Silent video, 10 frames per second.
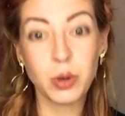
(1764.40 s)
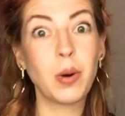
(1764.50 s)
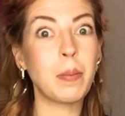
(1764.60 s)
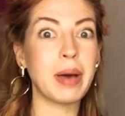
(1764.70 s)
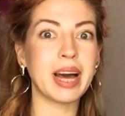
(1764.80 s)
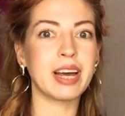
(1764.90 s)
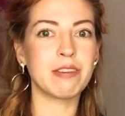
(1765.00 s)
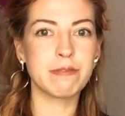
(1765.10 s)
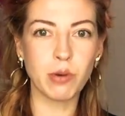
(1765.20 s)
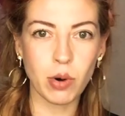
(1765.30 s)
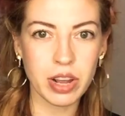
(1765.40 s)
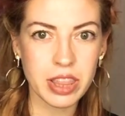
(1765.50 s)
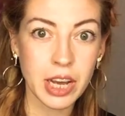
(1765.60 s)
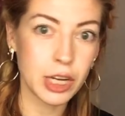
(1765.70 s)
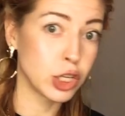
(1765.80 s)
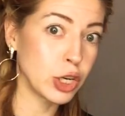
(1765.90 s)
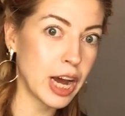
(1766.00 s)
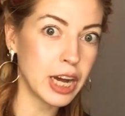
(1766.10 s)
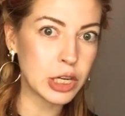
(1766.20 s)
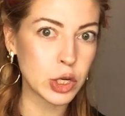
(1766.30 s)
to go back and forth. Should
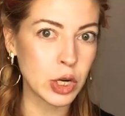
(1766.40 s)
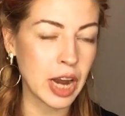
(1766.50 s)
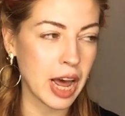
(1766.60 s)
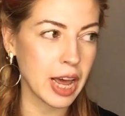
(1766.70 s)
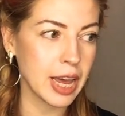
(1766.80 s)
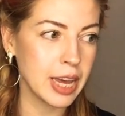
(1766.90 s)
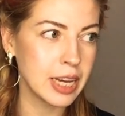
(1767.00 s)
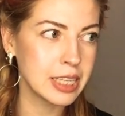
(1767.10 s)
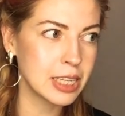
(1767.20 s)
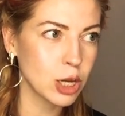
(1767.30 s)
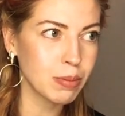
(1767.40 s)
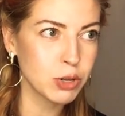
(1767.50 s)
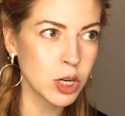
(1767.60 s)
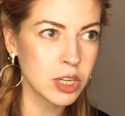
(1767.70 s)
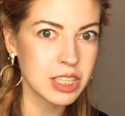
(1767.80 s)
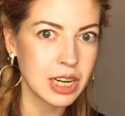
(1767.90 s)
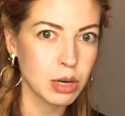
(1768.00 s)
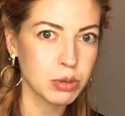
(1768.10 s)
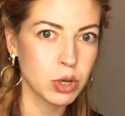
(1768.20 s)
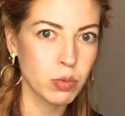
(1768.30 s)
I, shouldn't I? This option or that
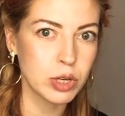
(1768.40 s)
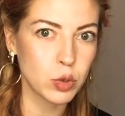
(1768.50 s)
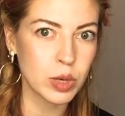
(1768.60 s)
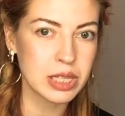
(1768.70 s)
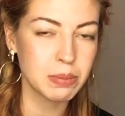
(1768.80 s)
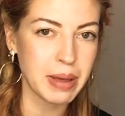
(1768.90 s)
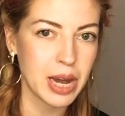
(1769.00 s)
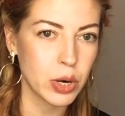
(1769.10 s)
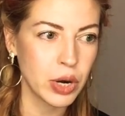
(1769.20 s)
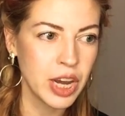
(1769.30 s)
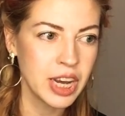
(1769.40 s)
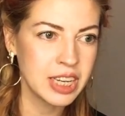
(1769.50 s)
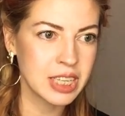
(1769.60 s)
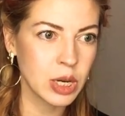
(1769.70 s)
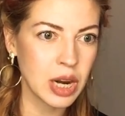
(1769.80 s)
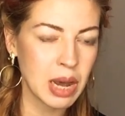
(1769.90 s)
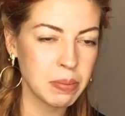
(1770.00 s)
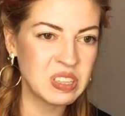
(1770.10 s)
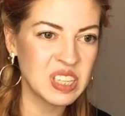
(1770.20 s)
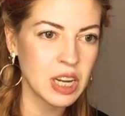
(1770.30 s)
option? Which one is better? Is it gonna
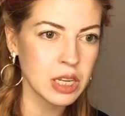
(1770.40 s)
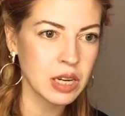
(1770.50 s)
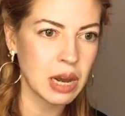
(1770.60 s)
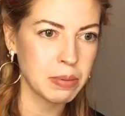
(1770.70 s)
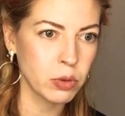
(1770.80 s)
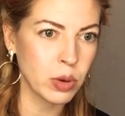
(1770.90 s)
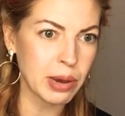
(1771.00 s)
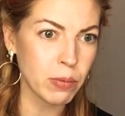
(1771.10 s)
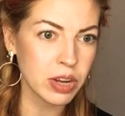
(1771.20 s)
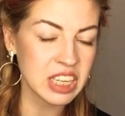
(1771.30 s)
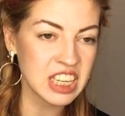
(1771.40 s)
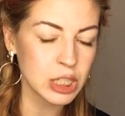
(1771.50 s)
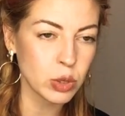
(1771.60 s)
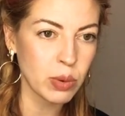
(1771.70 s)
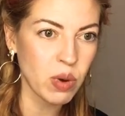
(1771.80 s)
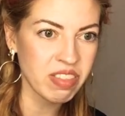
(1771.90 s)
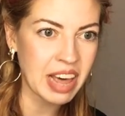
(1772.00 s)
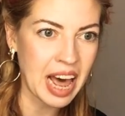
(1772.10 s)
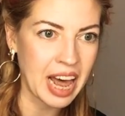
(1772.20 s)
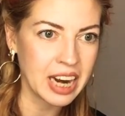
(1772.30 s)
happen? Is it not gonna happen? Do I want this? Do I want
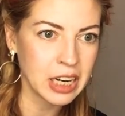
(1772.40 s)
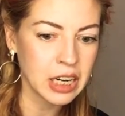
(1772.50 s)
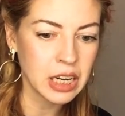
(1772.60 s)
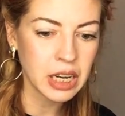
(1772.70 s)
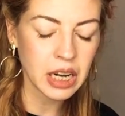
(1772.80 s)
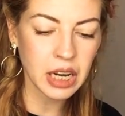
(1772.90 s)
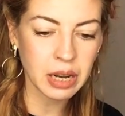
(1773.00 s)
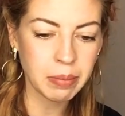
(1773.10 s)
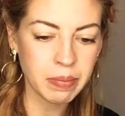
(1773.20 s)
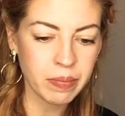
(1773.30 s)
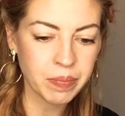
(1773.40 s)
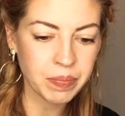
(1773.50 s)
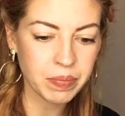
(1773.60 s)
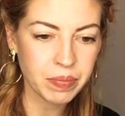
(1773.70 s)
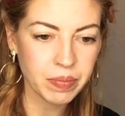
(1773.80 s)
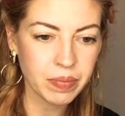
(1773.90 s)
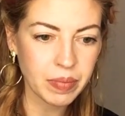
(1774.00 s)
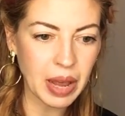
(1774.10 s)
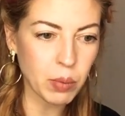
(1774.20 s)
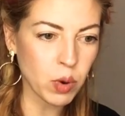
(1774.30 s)
that? Um,
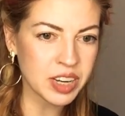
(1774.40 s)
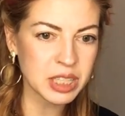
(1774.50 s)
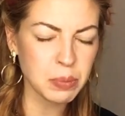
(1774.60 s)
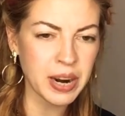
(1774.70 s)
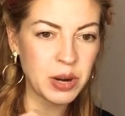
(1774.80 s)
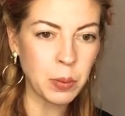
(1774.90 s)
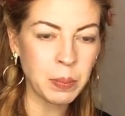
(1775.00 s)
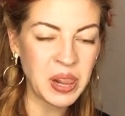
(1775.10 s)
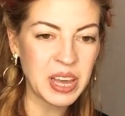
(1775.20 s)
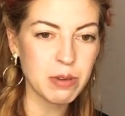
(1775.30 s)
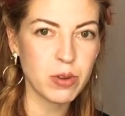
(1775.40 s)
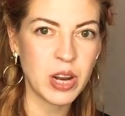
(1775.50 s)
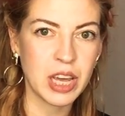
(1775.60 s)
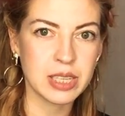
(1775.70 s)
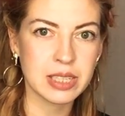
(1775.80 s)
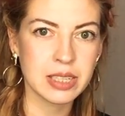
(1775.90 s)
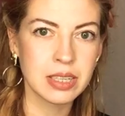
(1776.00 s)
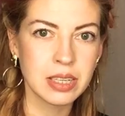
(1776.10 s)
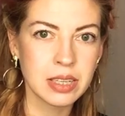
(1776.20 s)
I want this, but I don't believe in it.